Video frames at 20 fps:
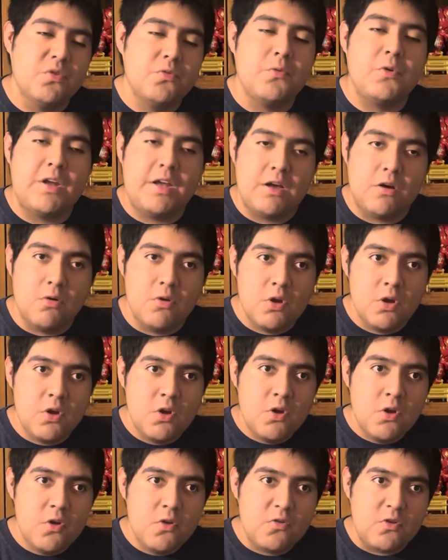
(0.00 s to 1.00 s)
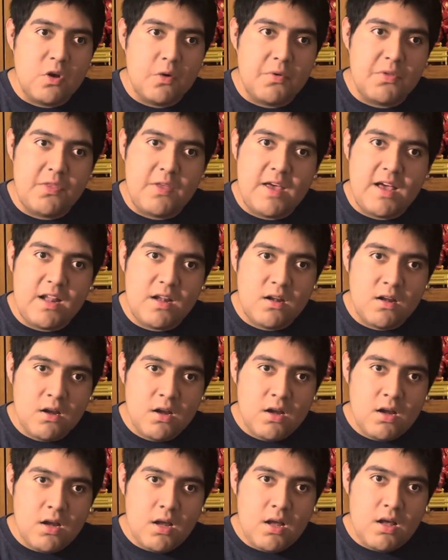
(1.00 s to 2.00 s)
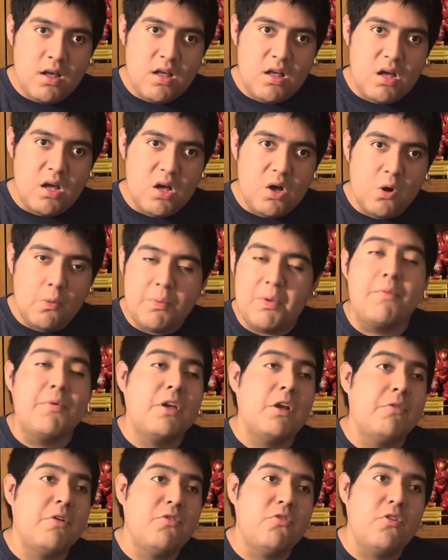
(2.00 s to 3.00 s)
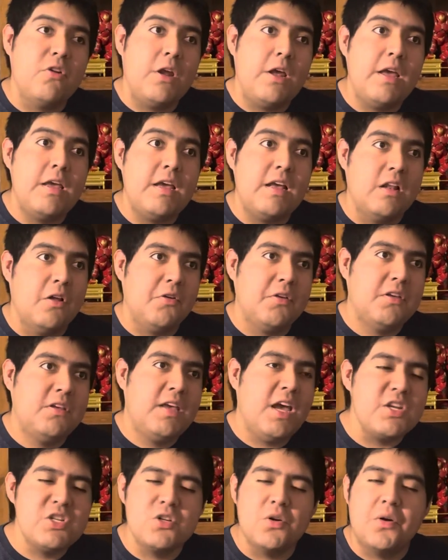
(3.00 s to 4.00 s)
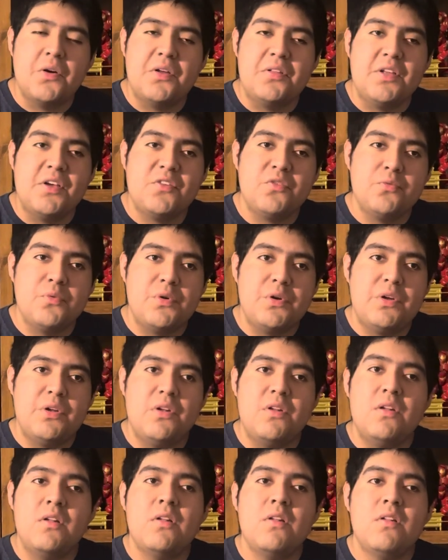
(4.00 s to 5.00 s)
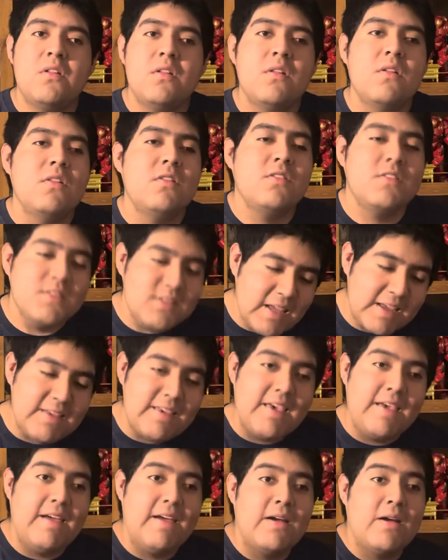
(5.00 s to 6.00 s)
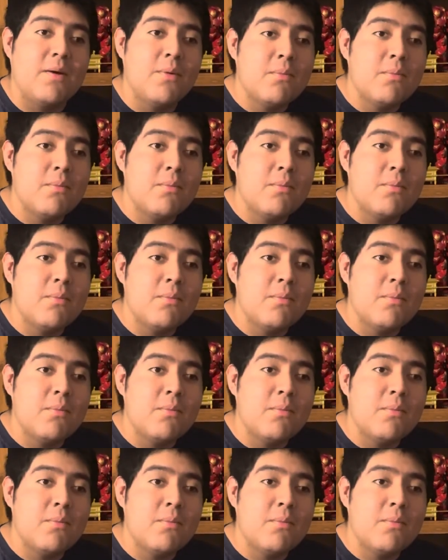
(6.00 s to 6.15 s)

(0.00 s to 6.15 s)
for now. So with that, I hope you have a good rest of your day, and I'll catch you all on the next one. Take care.